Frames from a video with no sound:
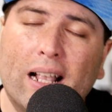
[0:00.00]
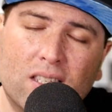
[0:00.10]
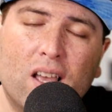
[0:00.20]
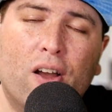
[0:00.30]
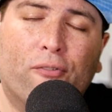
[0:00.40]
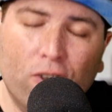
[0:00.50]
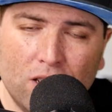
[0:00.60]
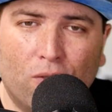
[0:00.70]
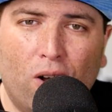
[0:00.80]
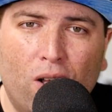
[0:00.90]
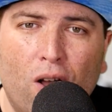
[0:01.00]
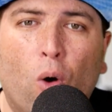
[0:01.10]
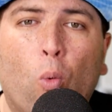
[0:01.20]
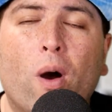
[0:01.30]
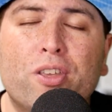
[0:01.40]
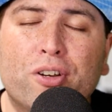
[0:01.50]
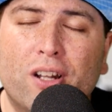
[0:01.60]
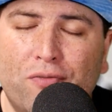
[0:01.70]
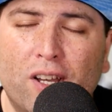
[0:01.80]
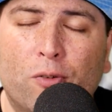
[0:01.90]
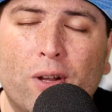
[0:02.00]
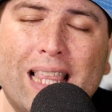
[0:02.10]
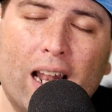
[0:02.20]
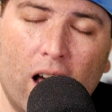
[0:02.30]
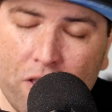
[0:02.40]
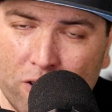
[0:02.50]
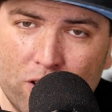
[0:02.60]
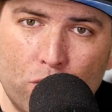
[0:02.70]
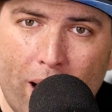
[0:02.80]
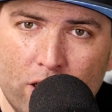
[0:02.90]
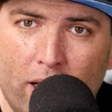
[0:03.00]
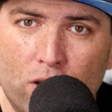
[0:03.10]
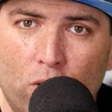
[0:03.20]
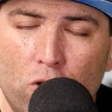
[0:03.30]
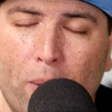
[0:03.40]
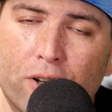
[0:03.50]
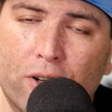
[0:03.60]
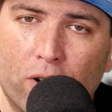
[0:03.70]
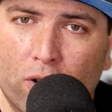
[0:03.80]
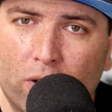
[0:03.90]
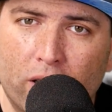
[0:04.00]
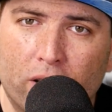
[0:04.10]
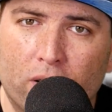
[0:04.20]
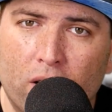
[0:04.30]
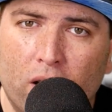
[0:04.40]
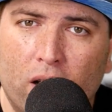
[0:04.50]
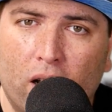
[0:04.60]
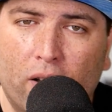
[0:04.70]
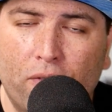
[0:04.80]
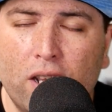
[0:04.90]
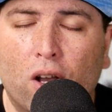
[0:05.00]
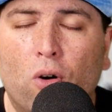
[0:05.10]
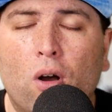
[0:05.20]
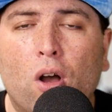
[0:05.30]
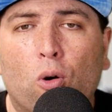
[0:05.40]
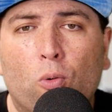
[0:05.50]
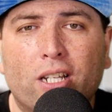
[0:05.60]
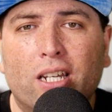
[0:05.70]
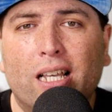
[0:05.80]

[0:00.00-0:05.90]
Well, that's first of all what you could have done with that other strategy I told you about in an earlier uh, video,